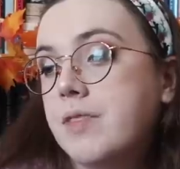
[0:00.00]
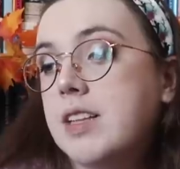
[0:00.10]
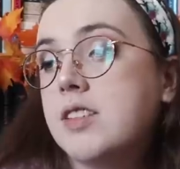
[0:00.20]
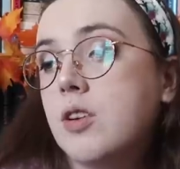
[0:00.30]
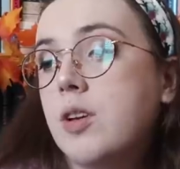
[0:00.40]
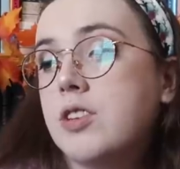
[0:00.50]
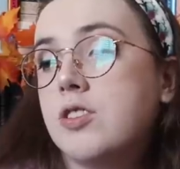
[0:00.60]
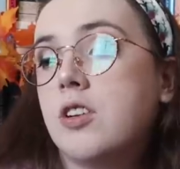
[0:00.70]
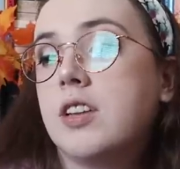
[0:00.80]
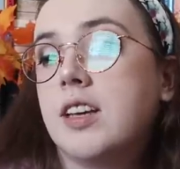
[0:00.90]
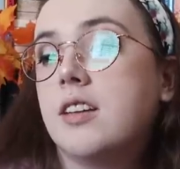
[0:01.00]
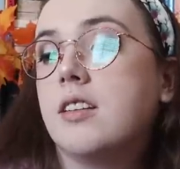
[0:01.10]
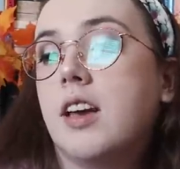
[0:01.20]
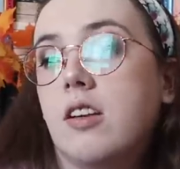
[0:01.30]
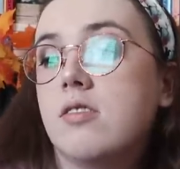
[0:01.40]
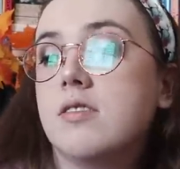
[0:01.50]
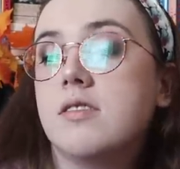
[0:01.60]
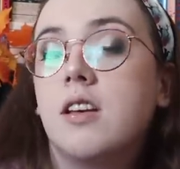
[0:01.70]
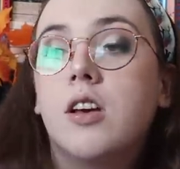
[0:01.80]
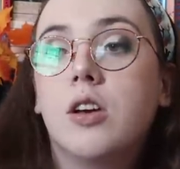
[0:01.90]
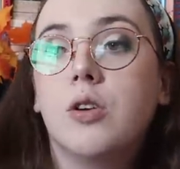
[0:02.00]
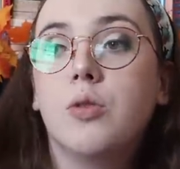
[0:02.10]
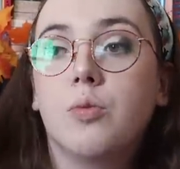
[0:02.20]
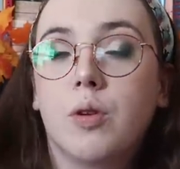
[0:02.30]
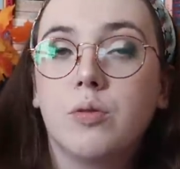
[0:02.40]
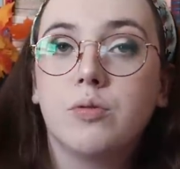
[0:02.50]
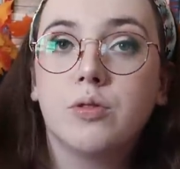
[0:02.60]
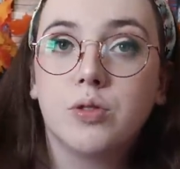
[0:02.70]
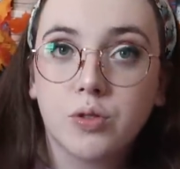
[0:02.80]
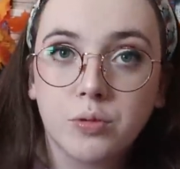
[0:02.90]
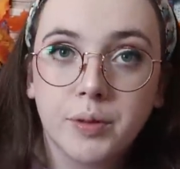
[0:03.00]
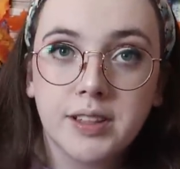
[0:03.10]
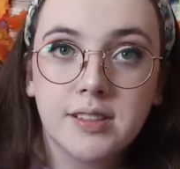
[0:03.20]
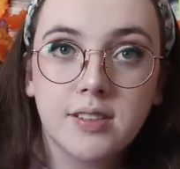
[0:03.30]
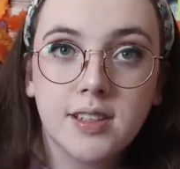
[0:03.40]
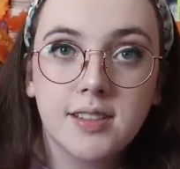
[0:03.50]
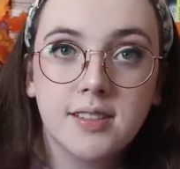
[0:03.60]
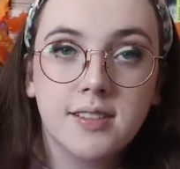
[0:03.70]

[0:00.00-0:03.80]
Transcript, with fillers: and so has Charlaine Harris, who wrote the True Blood series.